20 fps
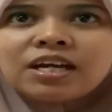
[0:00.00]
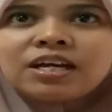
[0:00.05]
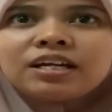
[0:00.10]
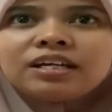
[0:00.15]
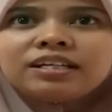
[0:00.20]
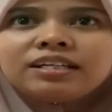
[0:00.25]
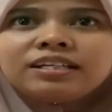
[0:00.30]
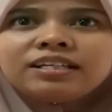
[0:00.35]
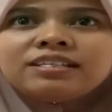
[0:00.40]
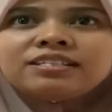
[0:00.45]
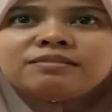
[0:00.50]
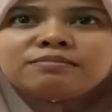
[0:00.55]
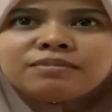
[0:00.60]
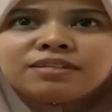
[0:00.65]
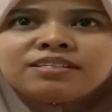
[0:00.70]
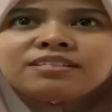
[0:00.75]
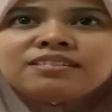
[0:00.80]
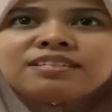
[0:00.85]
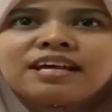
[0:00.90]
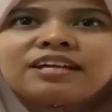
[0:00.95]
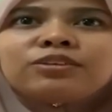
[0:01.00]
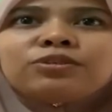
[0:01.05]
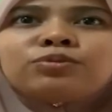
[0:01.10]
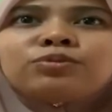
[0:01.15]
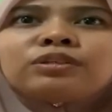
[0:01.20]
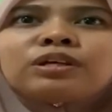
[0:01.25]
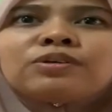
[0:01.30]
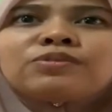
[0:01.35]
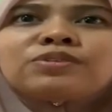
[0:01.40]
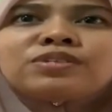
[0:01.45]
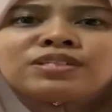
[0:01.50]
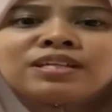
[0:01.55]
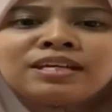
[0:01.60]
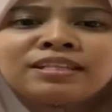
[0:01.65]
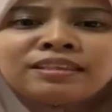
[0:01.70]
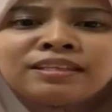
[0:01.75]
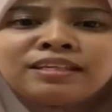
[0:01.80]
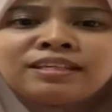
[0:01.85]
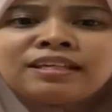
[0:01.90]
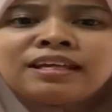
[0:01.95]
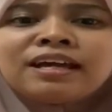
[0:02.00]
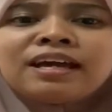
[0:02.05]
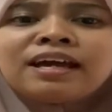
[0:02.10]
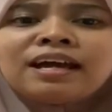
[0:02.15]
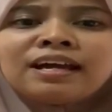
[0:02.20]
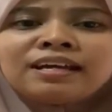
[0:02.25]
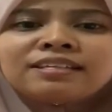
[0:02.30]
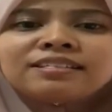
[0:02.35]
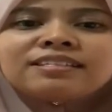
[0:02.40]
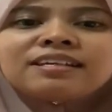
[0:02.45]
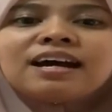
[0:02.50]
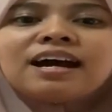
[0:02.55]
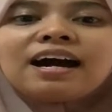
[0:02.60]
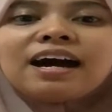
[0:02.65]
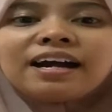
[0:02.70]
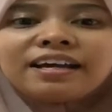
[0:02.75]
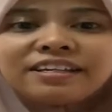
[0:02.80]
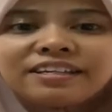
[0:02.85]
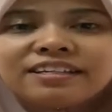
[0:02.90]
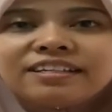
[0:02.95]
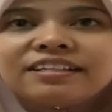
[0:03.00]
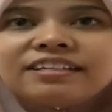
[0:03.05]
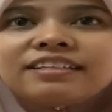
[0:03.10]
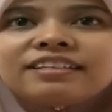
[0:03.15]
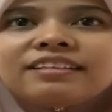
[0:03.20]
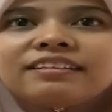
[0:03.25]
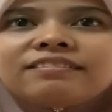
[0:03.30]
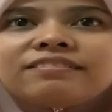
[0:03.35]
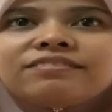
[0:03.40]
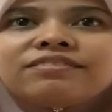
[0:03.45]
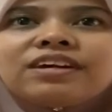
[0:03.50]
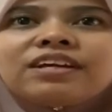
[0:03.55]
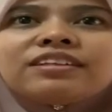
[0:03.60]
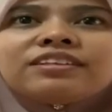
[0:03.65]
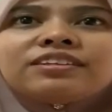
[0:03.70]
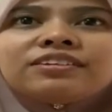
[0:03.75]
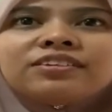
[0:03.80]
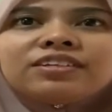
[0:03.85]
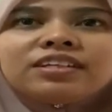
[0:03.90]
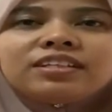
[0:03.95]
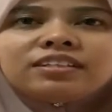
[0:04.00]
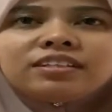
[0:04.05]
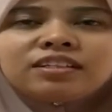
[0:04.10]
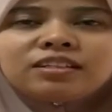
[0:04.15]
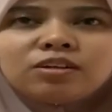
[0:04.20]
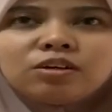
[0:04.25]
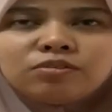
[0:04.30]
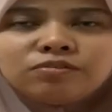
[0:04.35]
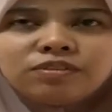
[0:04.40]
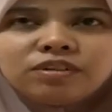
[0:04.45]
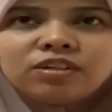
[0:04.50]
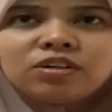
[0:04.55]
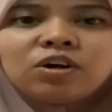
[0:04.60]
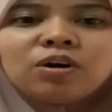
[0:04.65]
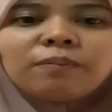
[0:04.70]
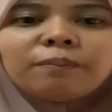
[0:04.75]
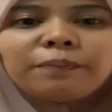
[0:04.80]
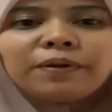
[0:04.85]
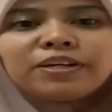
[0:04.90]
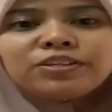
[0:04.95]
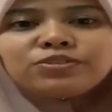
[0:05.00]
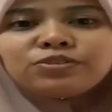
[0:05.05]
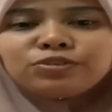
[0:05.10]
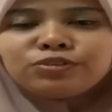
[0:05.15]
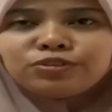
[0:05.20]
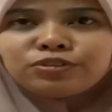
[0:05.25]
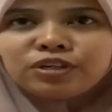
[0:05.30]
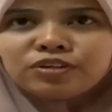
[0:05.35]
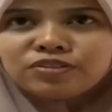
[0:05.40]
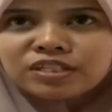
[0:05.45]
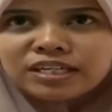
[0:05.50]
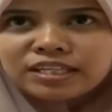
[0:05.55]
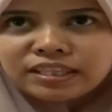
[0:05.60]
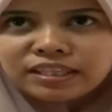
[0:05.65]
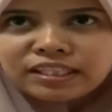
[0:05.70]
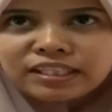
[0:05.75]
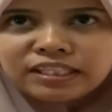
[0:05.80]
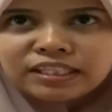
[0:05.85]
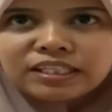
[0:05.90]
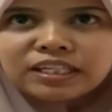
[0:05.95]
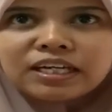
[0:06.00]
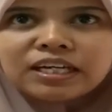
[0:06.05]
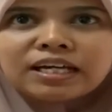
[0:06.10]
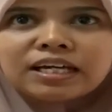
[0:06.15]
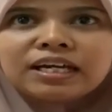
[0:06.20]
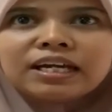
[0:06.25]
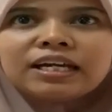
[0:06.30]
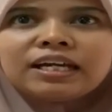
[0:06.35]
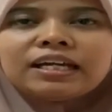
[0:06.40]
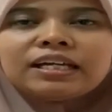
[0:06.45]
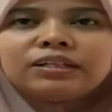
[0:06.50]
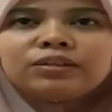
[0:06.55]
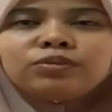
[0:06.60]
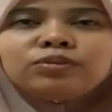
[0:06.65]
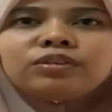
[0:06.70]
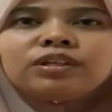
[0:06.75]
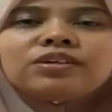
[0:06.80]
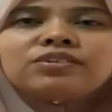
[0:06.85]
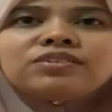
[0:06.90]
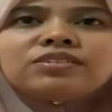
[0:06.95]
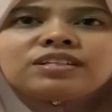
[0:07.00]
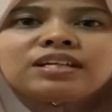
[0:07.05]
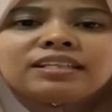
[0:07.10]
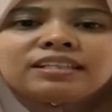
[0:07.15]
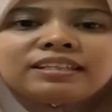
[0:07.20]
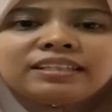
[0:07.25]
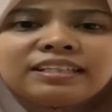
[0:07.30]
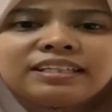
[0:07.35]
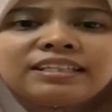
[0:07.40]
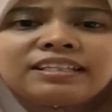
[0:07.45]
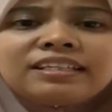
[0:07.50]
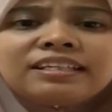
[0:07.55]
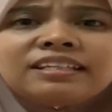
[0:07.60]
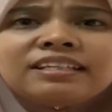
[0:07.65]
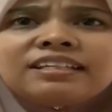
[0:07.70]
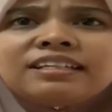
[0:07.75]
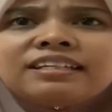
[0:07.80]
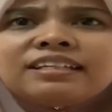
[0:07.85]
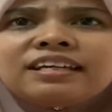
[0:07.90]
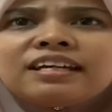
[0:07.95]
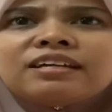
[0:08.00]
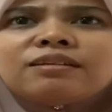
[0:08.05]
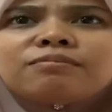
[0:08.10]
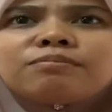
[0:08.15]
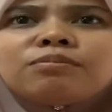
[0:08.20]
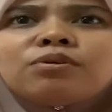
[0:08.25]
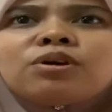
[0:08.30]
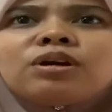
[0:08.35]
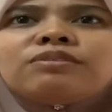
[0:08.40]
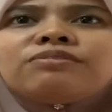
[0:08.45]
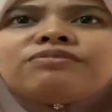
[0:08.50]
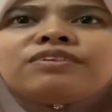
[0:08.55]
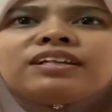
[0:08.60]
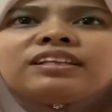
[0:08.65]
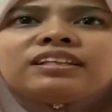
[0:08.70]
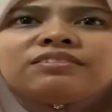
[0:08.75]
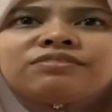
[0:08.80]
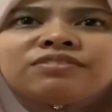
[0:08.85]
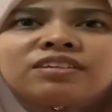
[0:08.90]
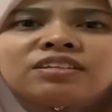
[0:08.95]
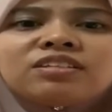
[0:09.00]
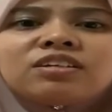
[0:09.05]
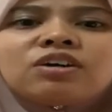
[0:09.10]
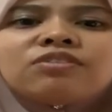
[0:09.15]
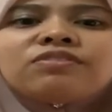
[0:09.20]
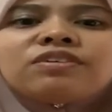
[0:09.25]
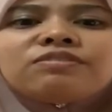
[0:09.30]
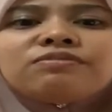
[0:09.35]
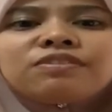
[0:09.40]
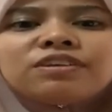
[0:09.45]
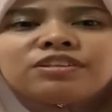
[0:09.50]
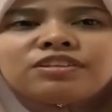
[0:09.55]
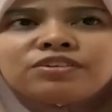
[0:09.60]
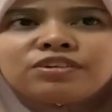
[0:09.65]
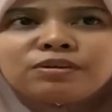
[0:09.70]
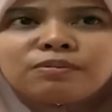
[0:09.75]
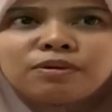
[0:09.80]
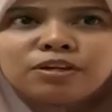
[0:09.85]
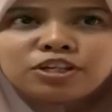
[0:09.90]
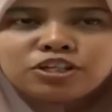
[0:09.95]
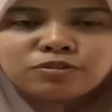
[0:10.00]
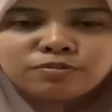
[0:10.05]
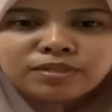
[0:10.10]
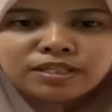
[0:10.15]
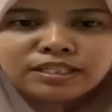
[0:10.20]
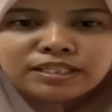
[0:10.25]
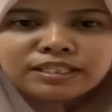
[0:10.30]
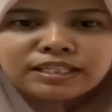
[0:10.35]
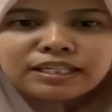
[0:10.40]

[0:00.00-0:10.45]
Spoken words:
This means that 2019 has the higher inventory turnover compared to 2018. 2019 indicate more effectiveness of inventory management.